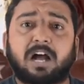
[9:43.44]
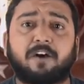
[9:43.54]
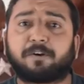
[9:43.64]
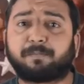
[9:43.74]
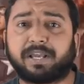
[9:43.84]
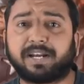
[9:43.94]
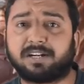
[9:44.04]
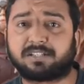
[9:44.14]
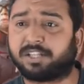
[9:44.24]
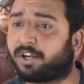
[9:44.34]
Our
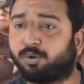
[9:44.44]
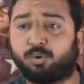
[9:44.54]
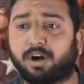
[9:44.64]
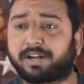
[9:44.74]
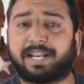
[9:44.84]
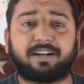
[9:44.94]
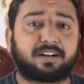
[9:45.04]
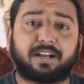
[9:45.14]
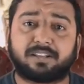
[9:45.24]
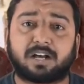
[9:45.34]
parents, they do not
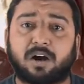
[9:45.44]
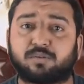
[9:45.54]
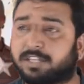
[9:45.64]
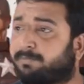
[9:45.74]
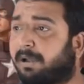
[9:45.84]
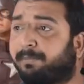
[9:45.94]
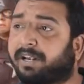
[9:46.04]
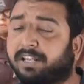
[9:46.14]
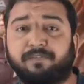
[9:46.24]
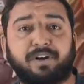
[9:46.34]
enter in the houses by
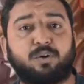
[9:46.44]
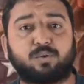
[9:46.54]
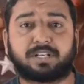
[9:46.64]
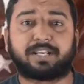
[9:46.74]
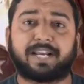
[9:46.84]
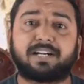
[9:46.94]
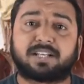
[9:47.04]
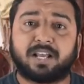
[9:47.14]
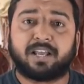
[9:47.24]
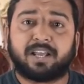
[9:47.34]
breaking windows and
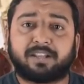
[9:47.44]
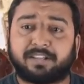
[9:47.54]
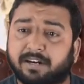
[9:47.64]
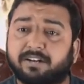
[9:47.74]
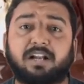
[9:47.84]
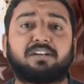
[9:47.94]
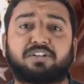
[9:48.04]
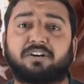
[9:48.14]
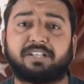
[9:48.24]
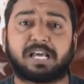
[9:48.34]
gates. They are
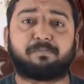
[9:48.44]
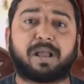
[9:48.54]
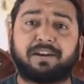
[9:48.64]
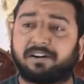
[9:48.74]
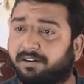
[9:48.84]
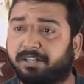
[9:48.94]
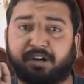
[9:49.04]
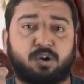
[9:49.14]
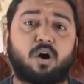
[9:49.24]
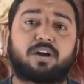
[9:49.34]
cultured, they are mannered, they
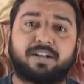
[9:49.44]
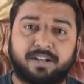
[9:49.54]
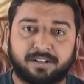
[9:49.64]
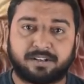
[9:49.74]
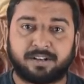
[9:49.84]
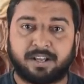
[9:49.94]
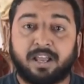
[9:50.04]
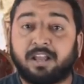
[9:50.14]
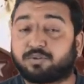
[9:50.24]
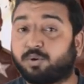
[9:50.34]
knock.
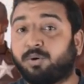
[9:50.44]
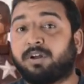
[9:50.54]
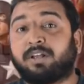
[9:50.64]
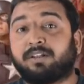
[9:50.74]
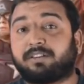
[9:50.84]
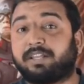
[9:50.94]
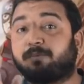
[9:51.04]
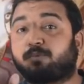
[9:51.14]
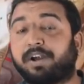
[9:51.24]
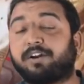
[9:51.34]
So
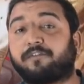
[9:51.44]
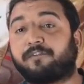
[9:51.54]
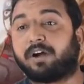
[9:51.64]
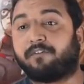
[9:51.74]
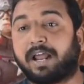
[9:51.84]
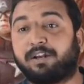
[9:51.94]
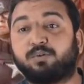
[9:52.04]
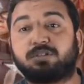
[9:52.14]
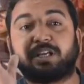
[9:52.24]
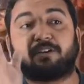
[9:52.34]
their kind of
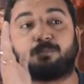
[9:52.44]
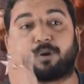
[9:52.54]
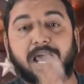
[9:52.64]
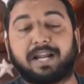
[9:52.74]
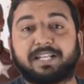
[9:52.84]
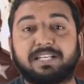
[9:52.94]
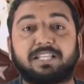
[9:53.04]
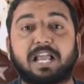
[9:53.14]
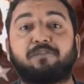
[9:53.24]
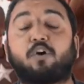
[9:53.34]
values, their moralities,
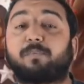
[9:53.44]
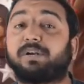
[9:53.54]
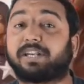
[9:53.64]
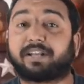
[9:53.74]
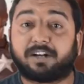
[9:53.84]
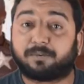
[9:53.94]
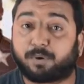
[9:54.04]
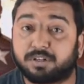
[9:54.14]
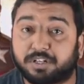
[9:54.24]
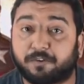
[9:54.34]
they have not been taken in a
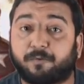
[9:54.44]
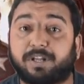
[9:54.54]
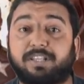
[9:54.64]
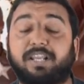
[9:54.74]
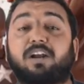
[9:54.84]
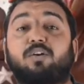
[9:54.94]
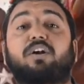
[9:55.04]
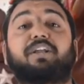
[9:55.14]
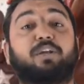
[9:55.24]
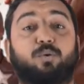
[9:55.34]
positive way. They are
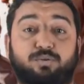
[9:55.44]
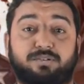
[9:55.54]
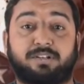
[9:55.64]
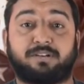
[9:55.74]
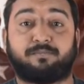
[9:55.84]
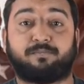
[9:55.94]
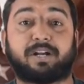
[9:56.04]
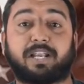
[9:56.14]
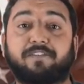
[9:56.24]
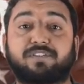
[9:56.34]
not heroes.
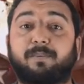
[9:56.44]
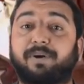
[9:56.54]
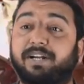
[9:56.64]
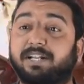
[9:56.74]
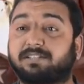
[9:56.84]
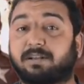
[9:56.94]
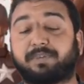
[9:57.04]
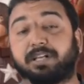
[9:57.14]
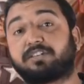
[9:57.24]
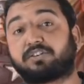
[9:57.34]
But if somebody does
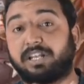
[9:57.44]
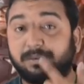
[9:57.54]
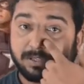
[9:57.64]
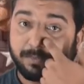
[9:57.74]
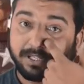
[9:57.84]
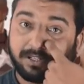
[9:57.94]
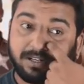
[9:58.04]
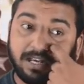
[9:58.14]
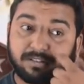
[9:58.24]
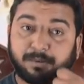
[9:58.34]
something extreme, something
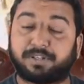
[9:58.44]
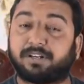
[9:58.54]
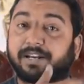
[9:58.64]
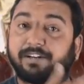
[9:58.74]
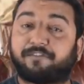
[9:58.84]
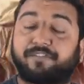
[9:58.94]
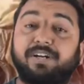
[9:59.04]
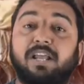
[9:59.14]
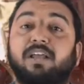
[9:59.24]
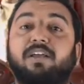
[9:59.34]
does something like
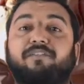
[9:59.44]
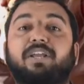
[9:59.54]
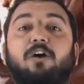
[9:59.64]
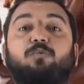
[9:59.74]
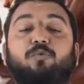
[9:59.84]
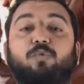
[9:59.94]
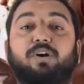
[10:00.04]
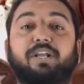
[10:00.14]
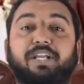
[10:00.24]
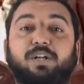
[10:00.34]
different, we have the
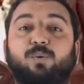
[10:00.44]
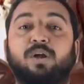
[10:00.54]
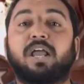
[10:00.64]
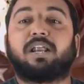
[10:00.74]
word hero.